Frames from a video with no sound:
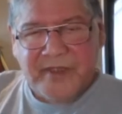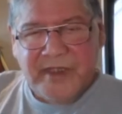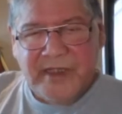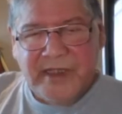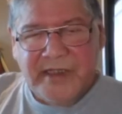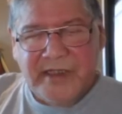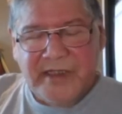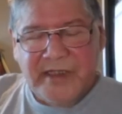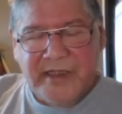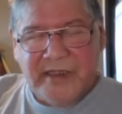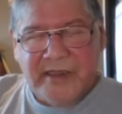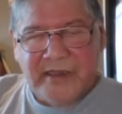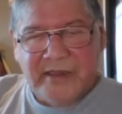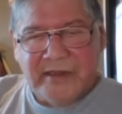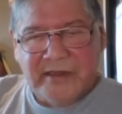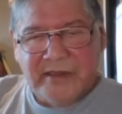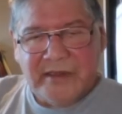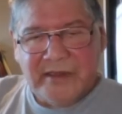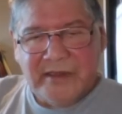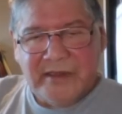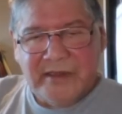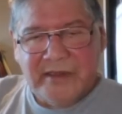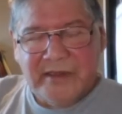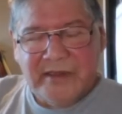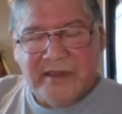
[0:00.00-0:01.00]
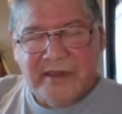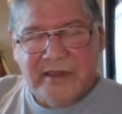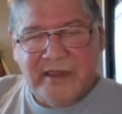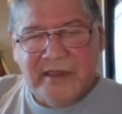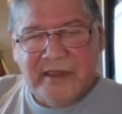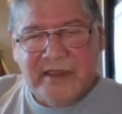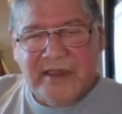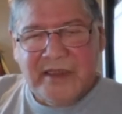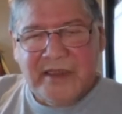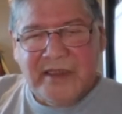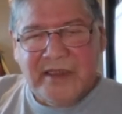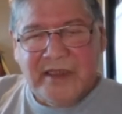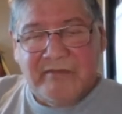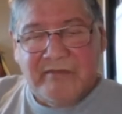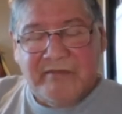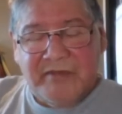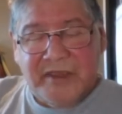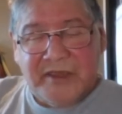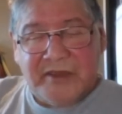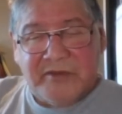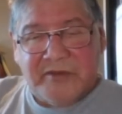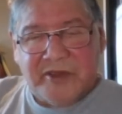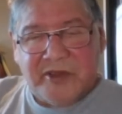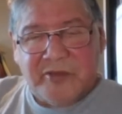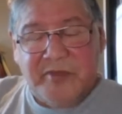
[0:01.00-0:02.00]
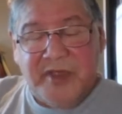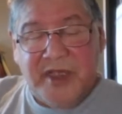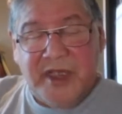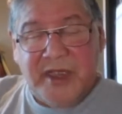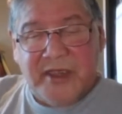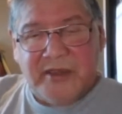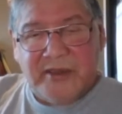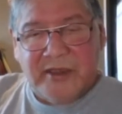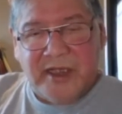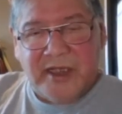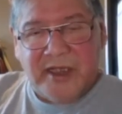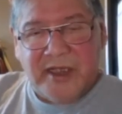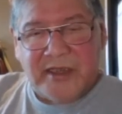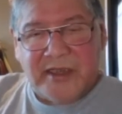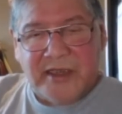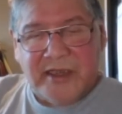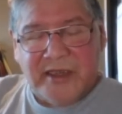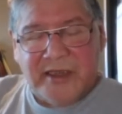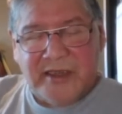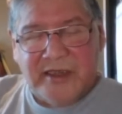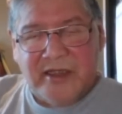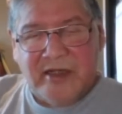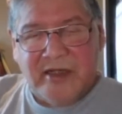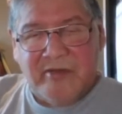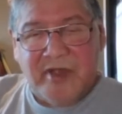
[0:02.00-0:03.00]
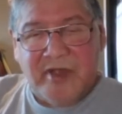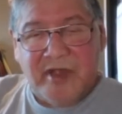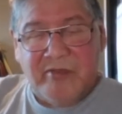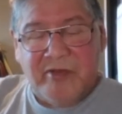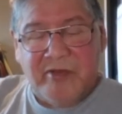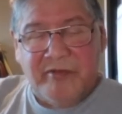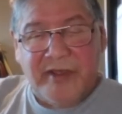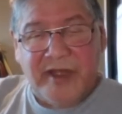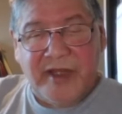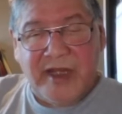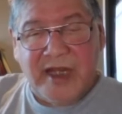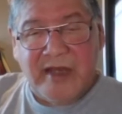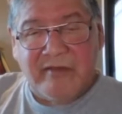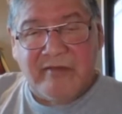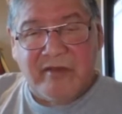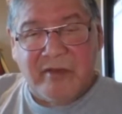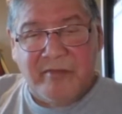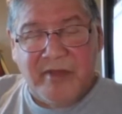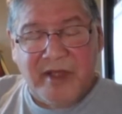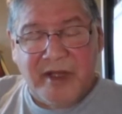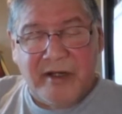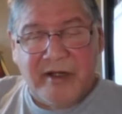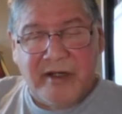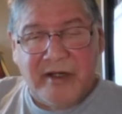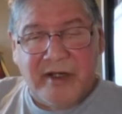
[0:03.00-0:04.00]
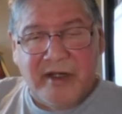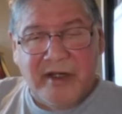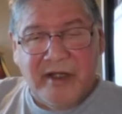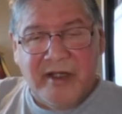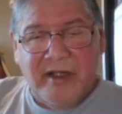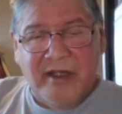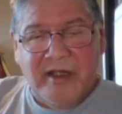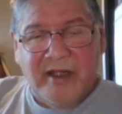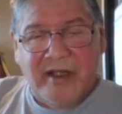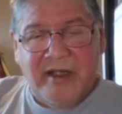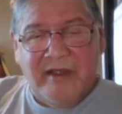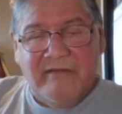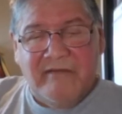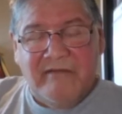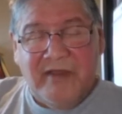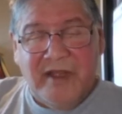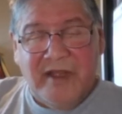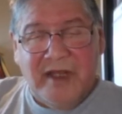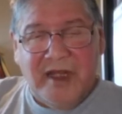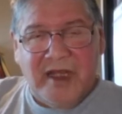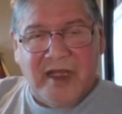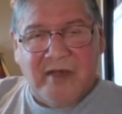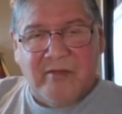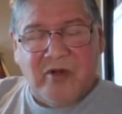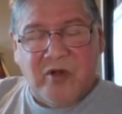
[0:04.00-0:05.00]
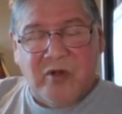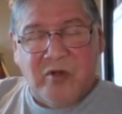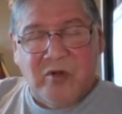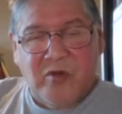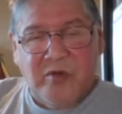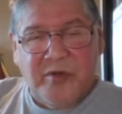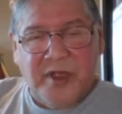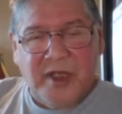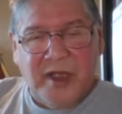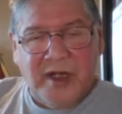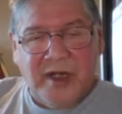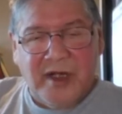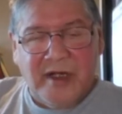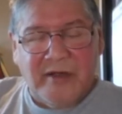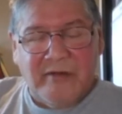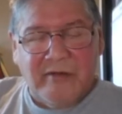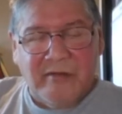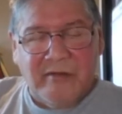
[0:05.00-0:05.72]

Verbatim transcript: And uh, if this was being taught, then maybe we'd have a better feeling about who we are.